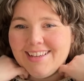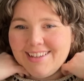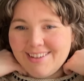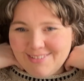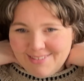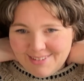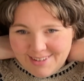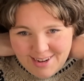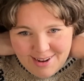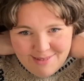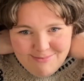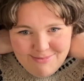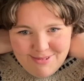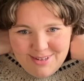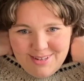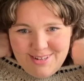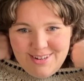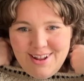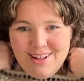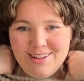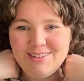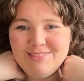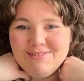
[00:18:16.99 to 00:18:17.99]
When I put it
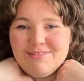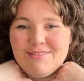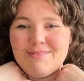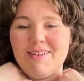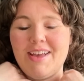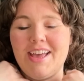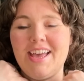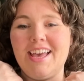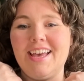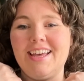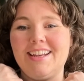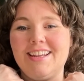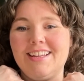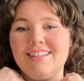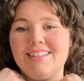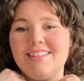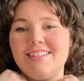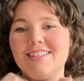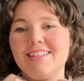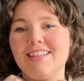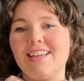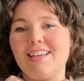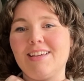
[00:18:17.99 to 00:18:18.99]
on over my head,
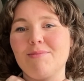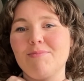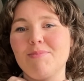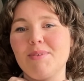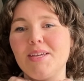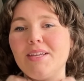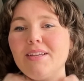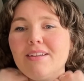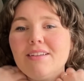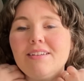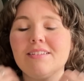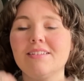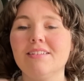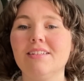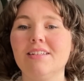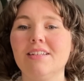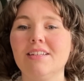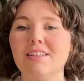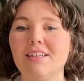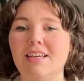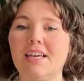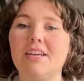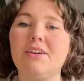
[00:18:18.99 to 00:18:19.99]
it's like a bit,
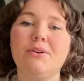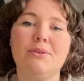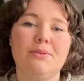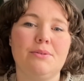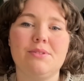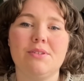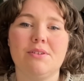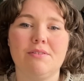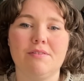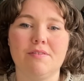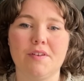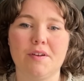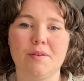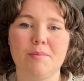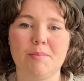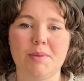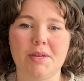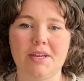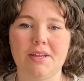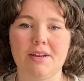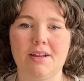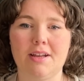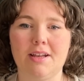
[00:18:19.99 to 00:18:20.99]
it goes over,
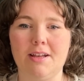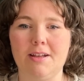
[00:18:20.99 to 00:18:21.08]
but